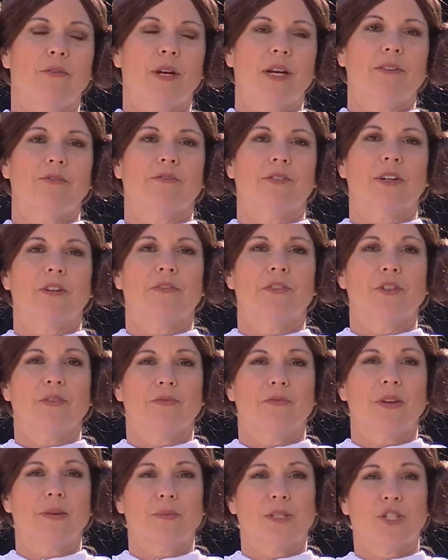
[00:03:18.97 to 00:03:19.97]
right in front of the
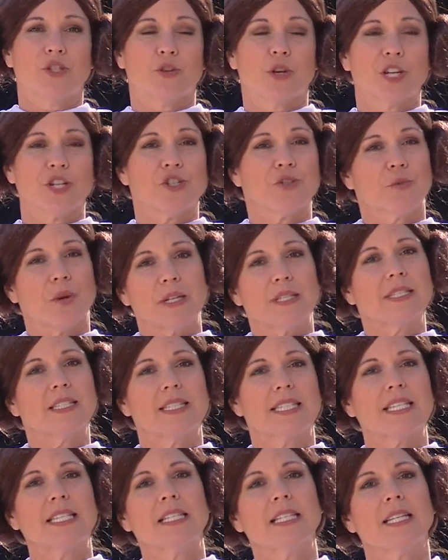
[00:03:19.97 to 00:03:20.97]
famous trench run
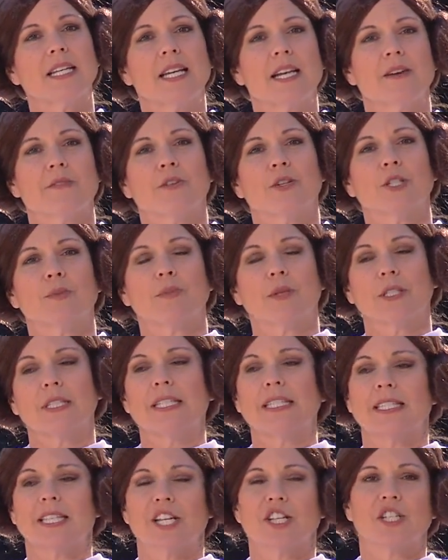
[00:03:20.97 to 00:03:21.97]
scene, there's
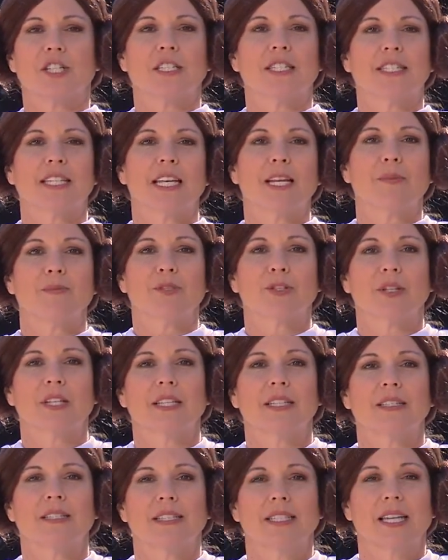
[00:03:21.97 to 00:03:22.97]
building stations set up so
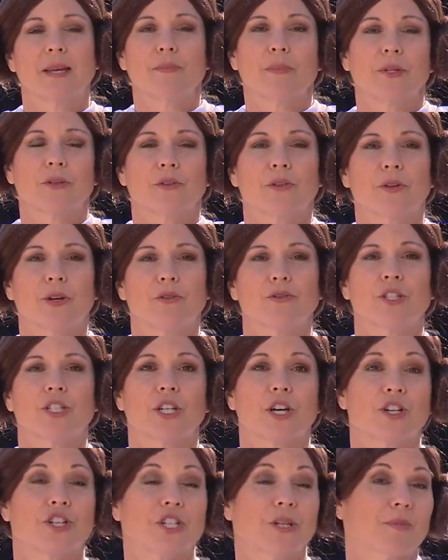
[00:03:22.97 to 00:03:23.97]
kids can build their own
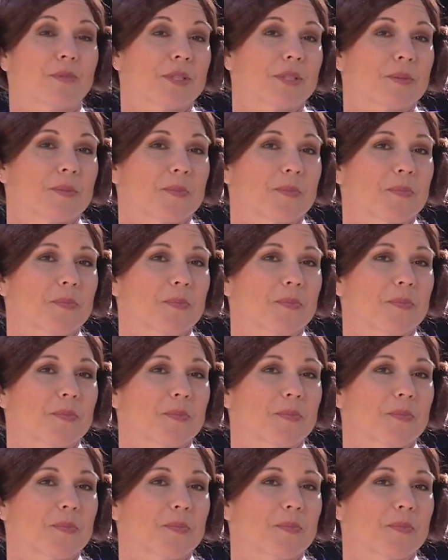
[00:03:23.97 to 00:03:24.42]
starships.